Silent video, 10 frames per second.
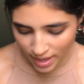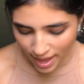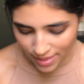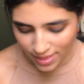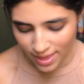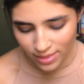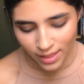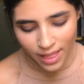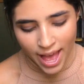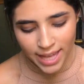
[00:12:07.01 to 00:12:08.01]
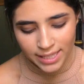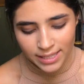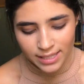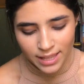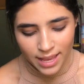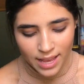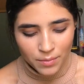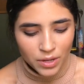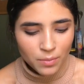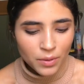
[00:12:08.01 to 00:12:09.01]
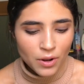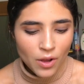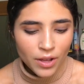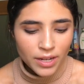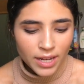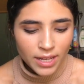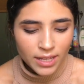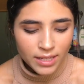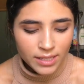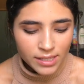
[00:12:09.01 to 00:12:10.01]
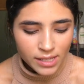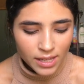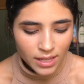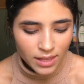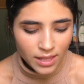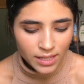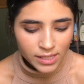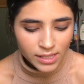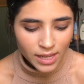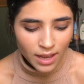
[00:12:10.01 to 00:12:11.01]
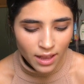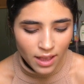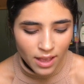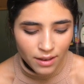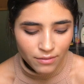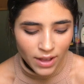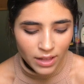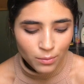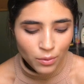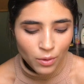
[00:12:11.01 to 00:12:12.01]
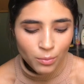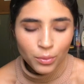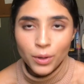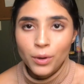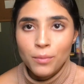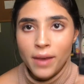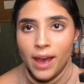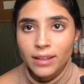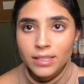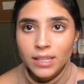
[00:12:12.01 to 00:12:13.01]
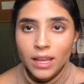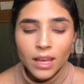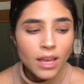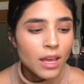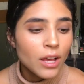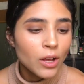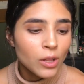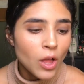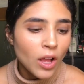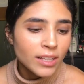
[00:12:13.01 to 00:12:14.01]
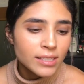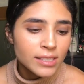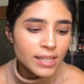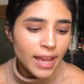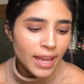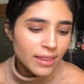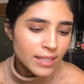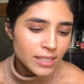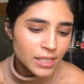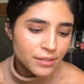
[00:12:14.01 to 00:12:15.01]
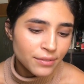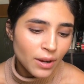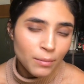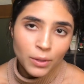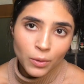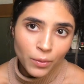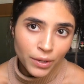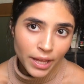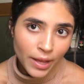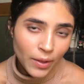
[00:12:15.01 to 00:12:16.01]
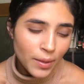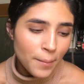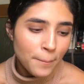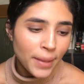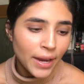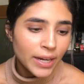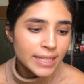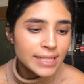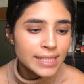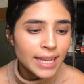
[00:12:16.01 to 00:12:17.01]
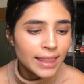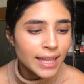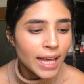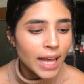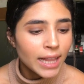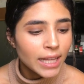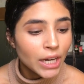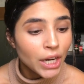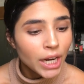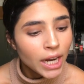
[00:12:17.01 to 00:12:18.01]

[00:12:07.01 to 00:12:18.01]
And then the last thing I'm going to put on is this Infallible Pro Matte Gloss, and this is from L'Oreal Paris in the color